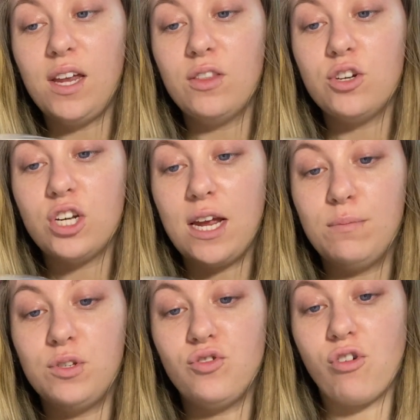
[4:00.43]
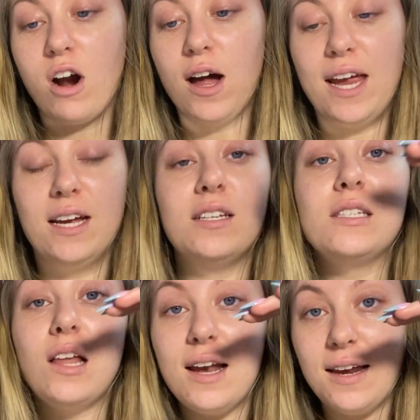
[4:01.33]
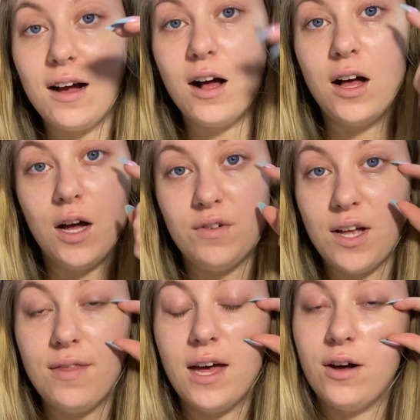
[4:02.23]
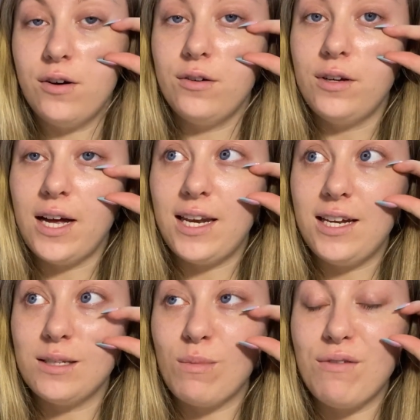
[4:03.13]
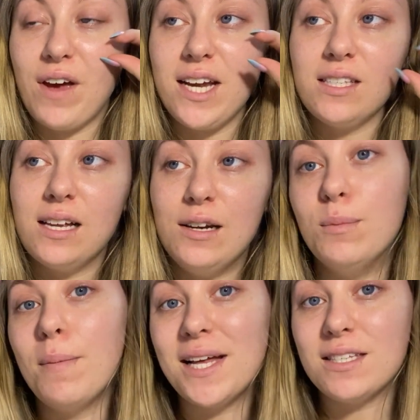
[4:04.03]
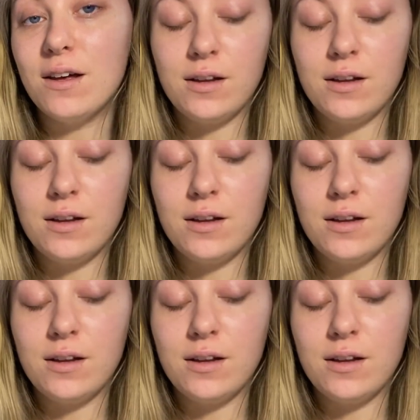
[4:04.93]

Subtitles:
the shapes dry slightly curved and they'll adhere to my face a little bit better.